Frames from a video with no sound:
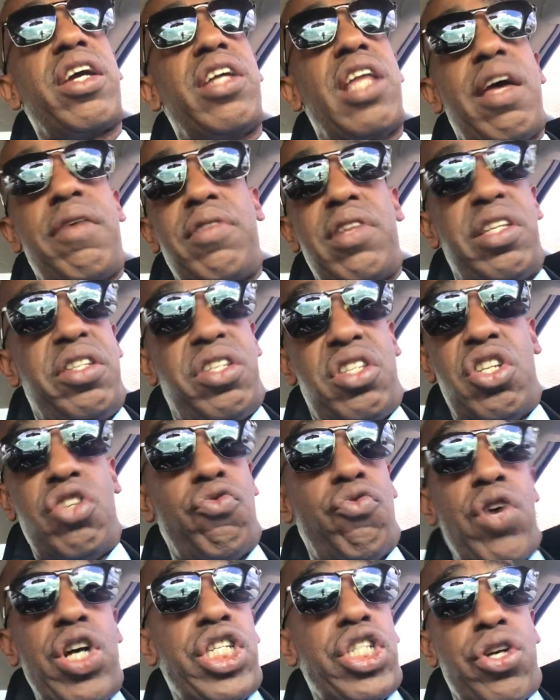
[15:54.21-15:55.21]
The
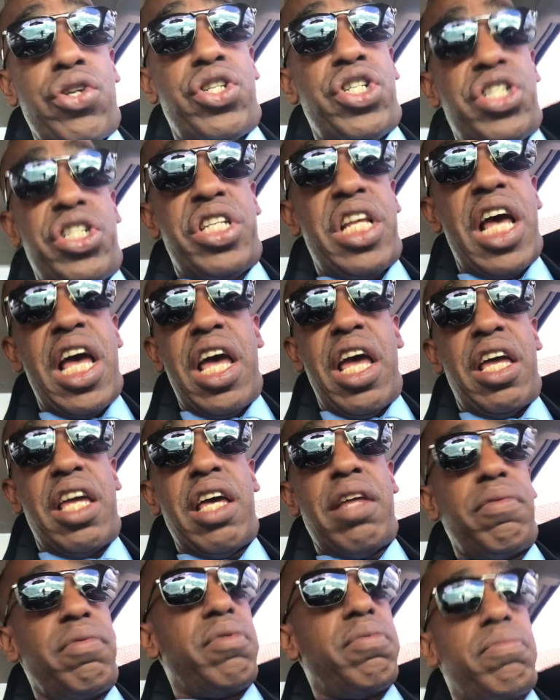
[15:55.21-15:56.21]
research is there.
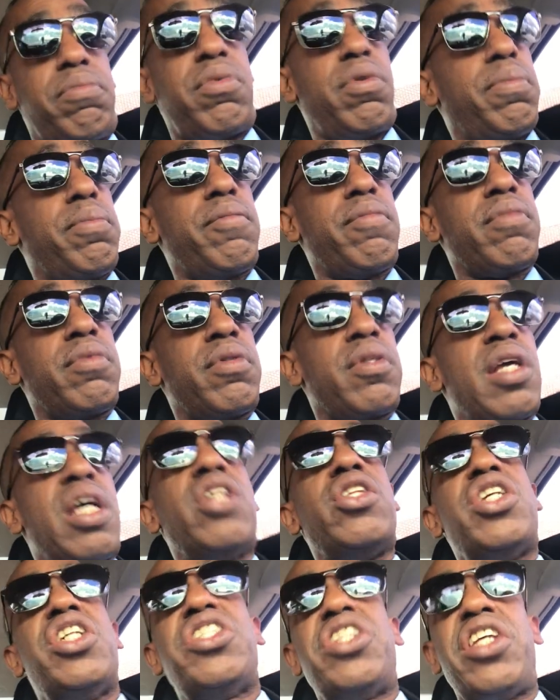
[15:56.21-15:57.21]

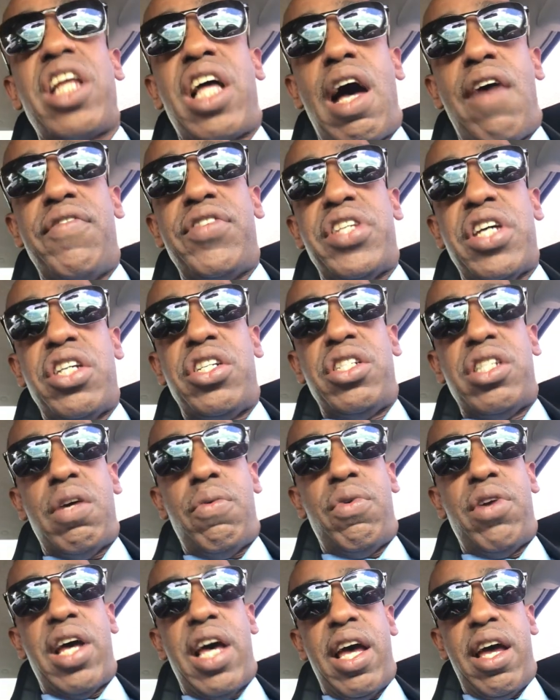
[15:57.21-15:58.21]
These are the conversations I
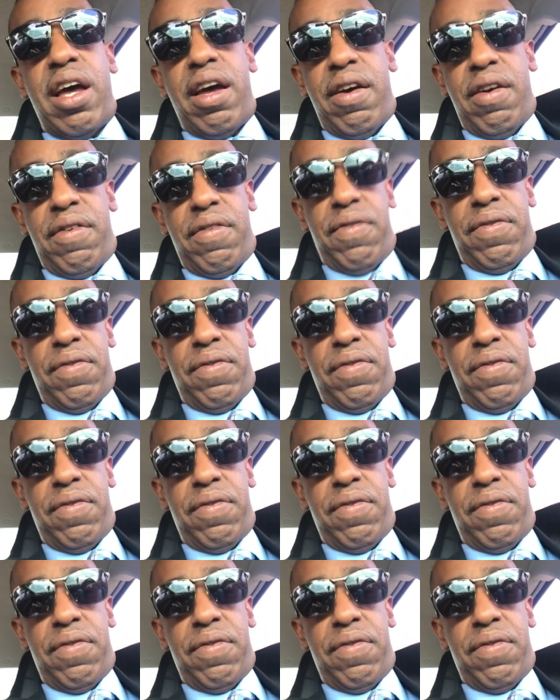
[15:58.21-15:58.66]
want to have,